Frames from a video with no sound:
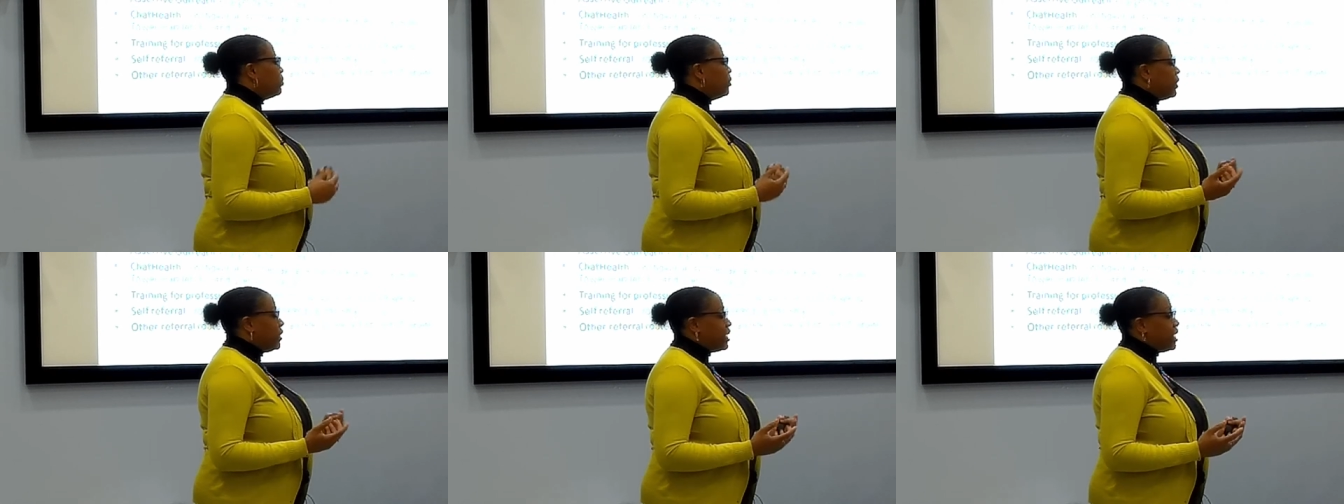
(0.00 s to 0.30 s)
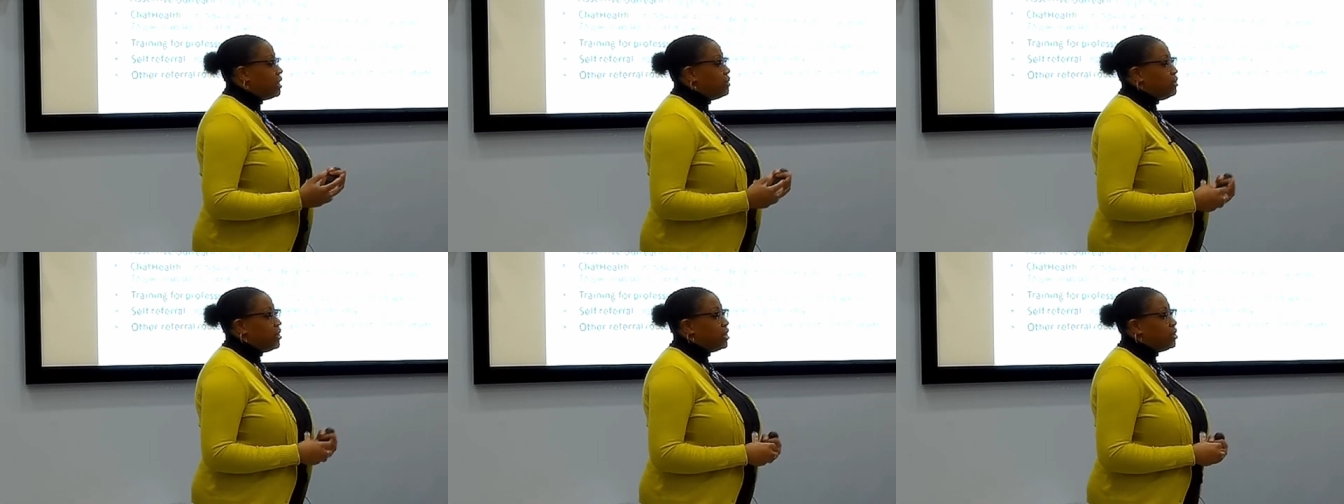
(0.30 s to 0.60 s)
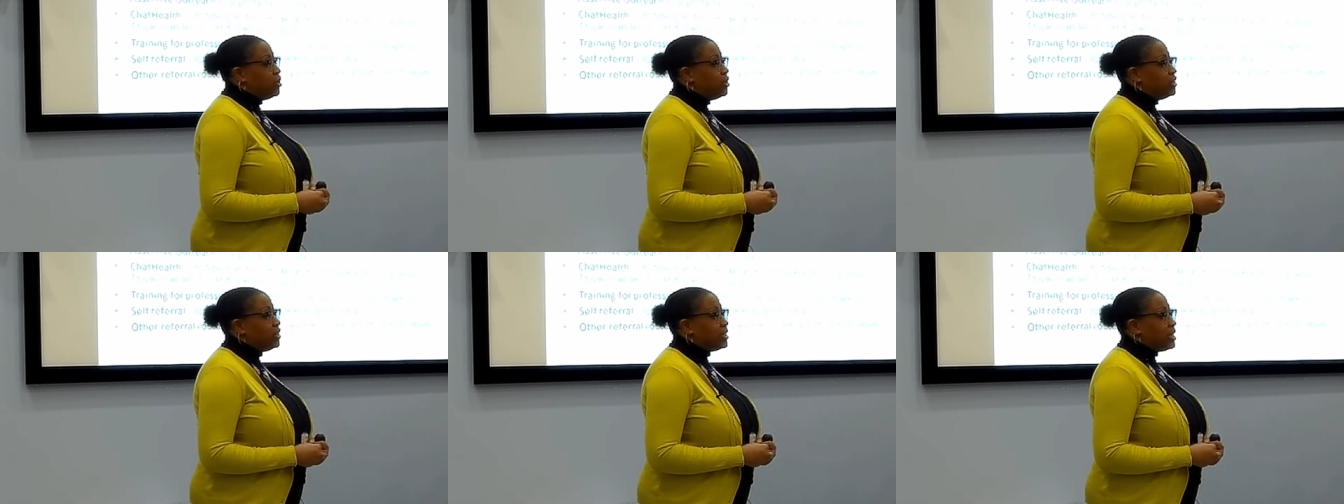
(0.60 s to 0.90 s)
we can be
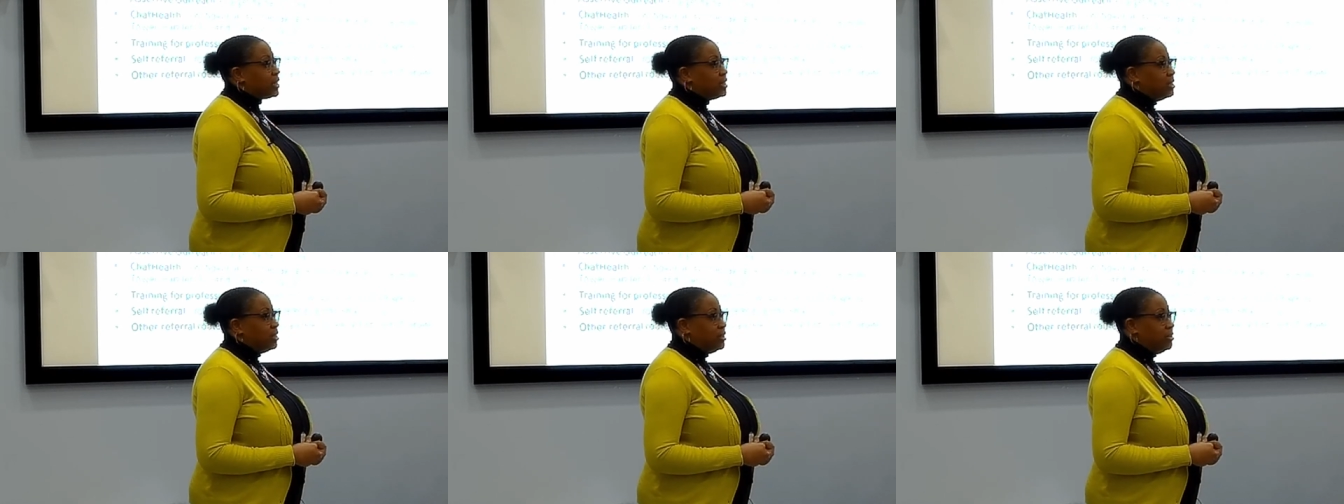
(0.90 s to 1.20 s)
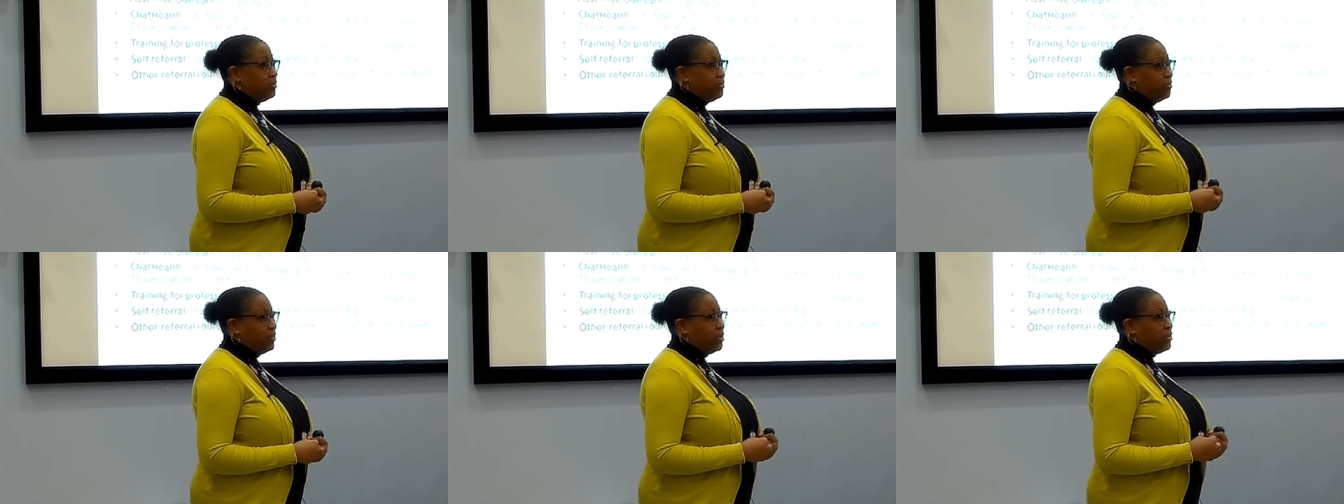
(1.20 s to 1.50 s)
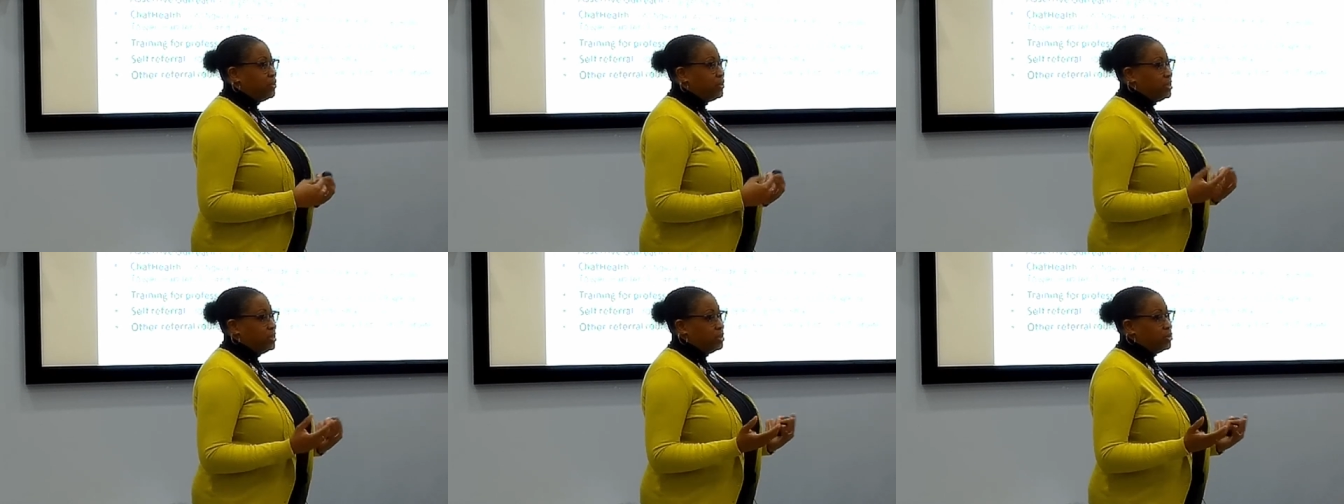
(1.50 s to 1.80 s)
contacted if
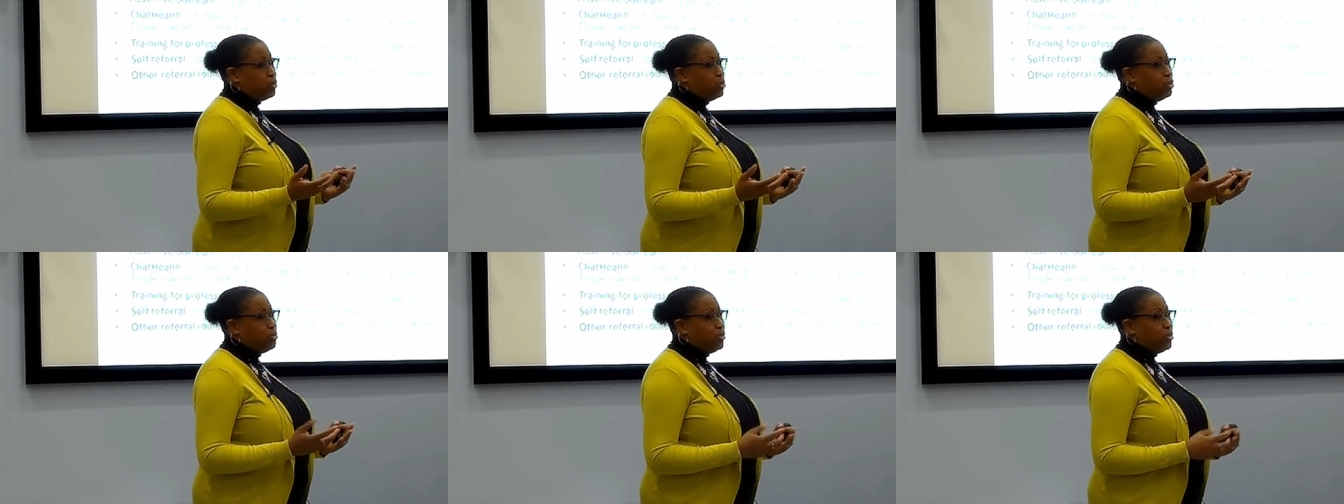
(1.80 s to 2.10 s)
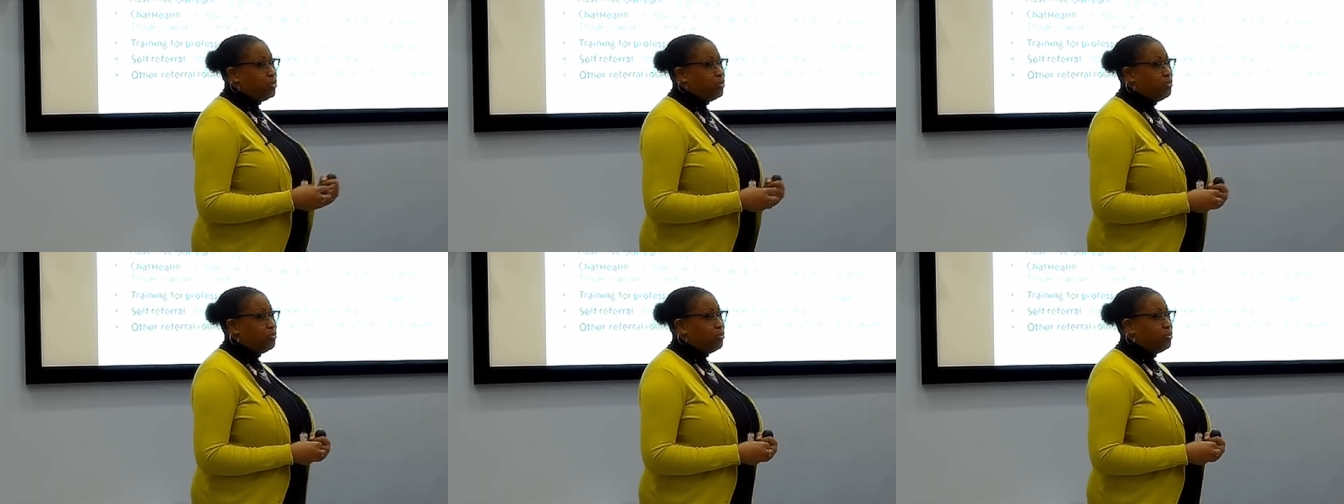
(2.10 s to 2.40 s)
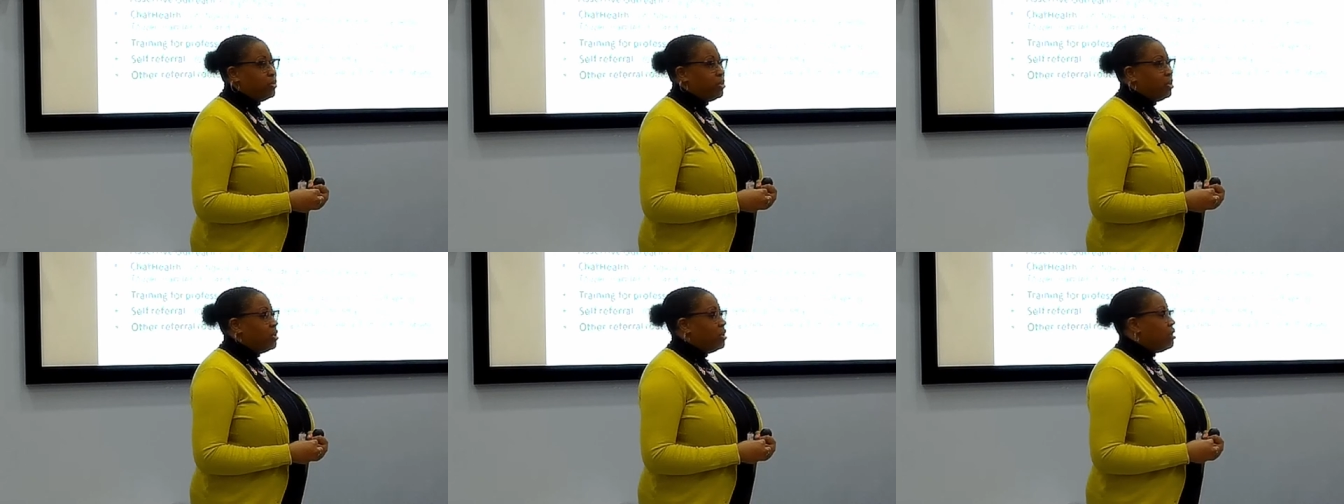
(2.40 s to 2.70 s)
there is a group
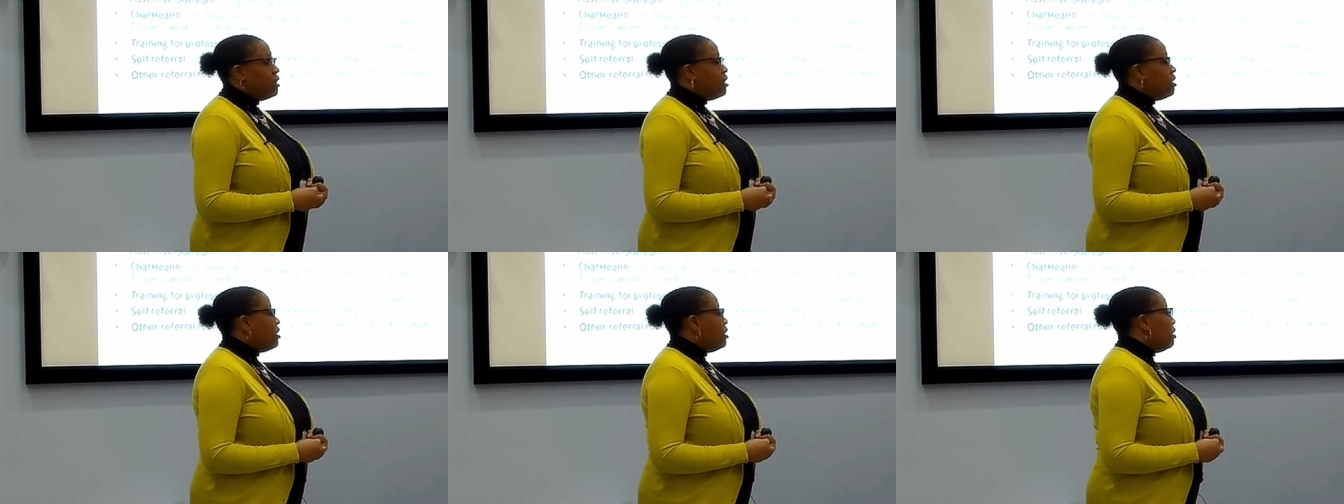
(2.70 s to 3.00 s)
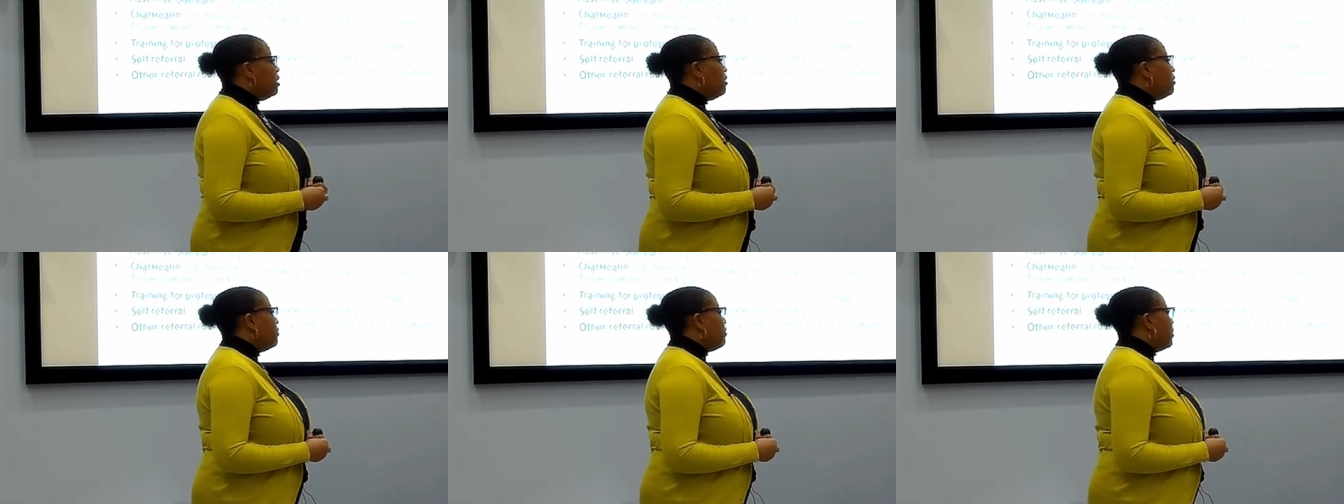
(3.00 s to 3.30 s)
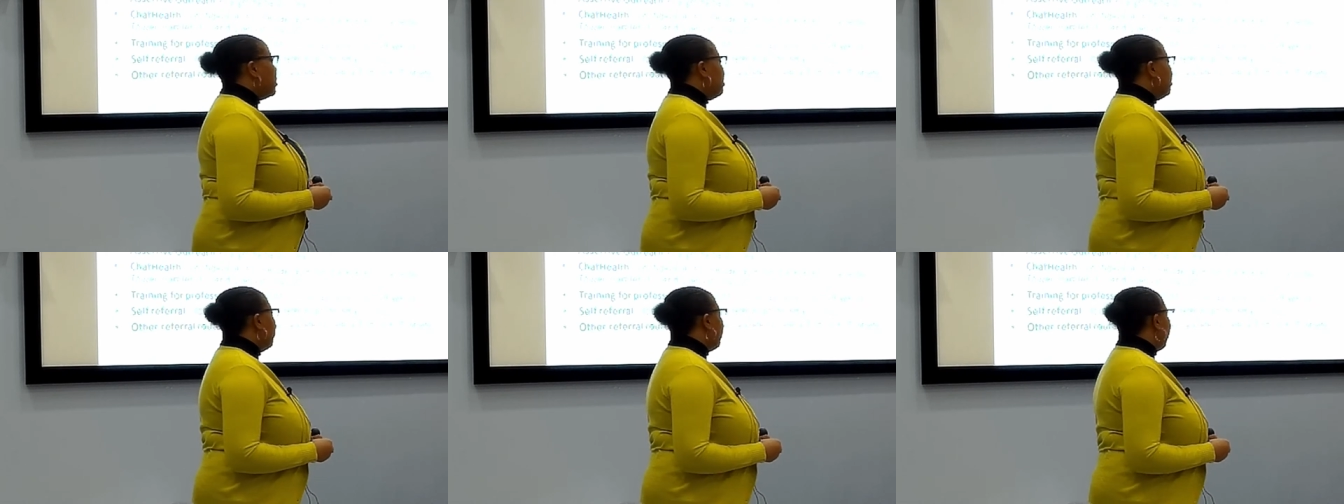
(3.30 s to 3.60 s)
of, of um,